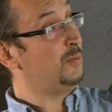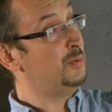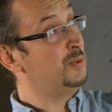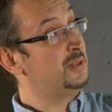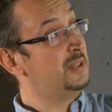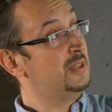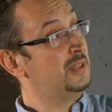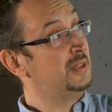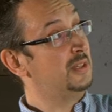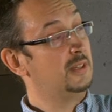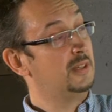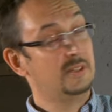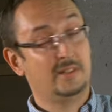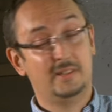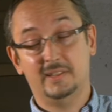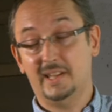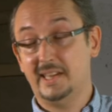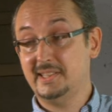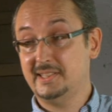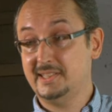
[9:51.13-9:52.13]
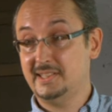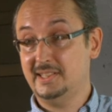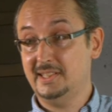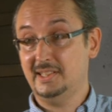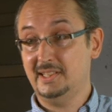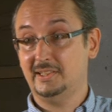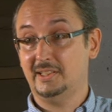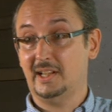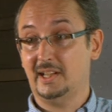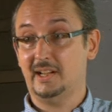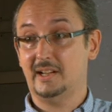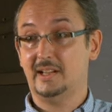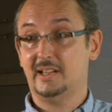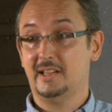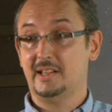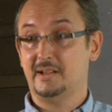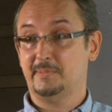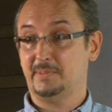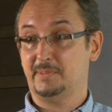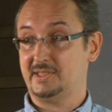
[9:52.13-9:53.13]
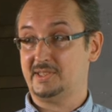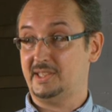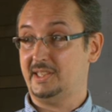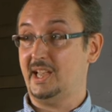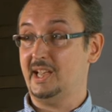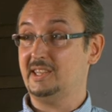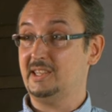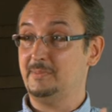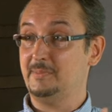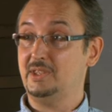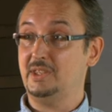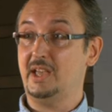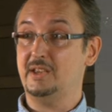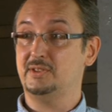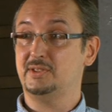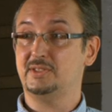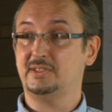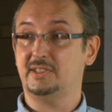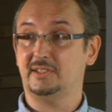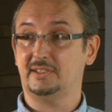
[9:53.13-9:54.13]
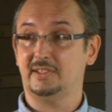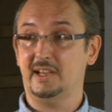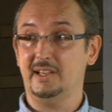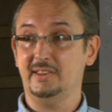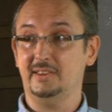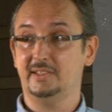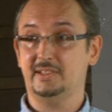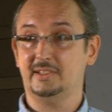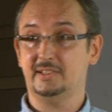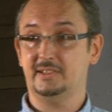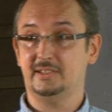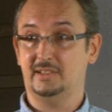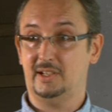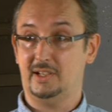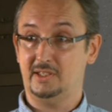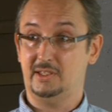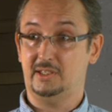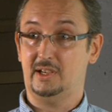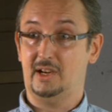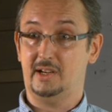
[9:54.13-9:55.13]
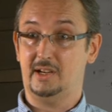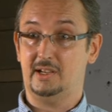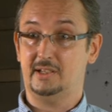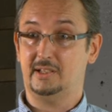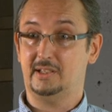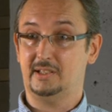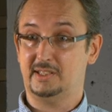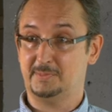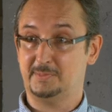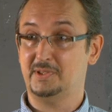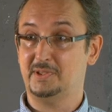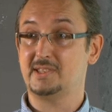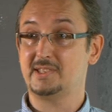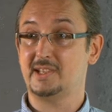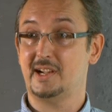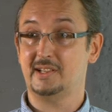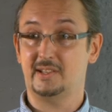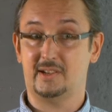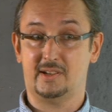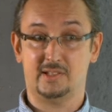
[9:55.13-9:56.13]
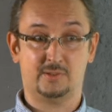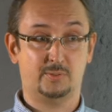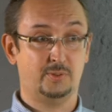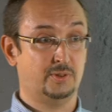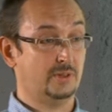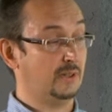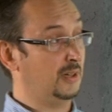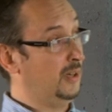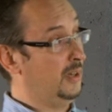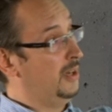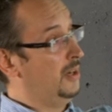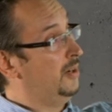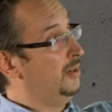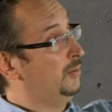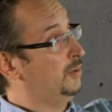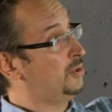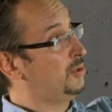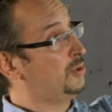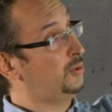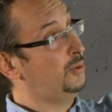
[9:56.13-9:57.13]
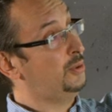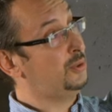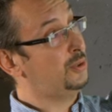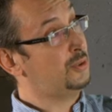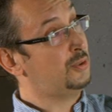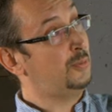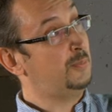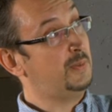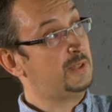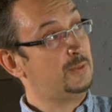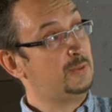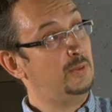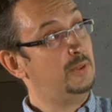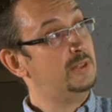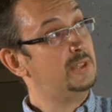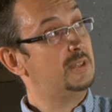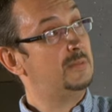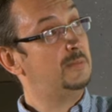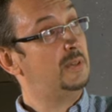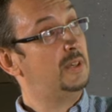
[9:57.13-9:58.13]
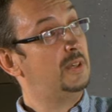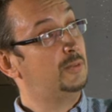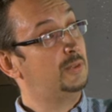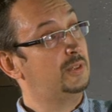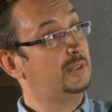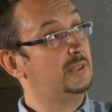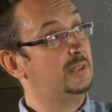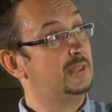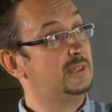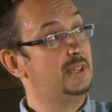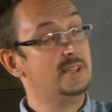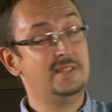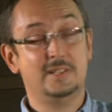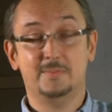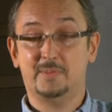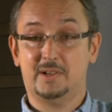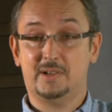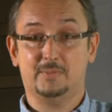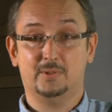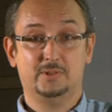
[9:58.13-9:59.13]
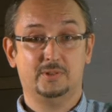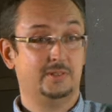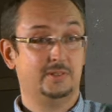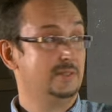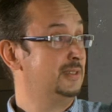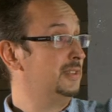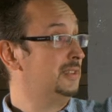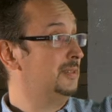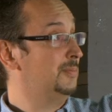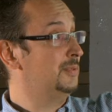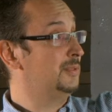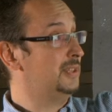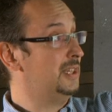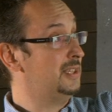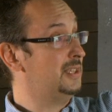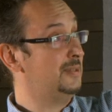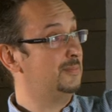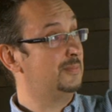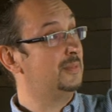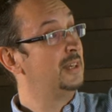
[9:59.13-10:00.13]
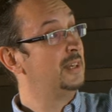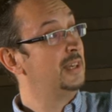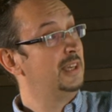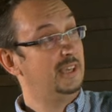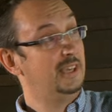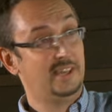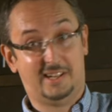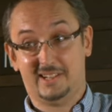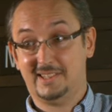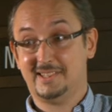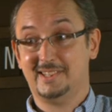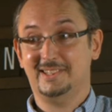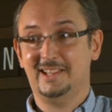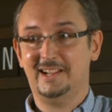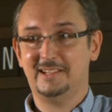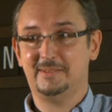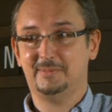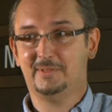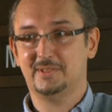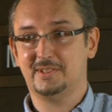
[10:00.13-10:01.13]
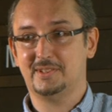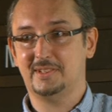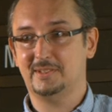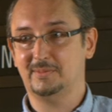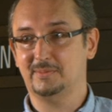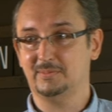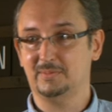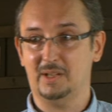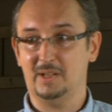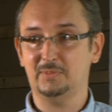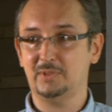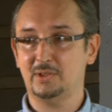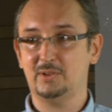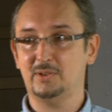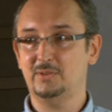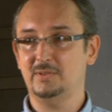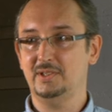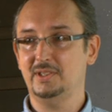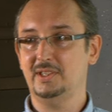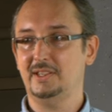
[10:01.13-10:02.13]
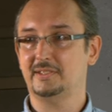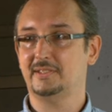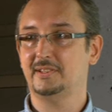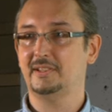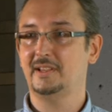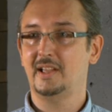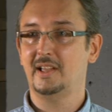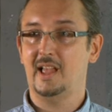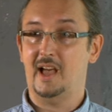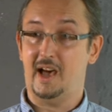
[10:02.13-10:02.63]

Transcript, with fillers: try to find on constantly changing data, not exponentially growing. There's something that will allow you to work with it, with this irrational movement. There is no such thing, but here's all there is and much more. Therefore, if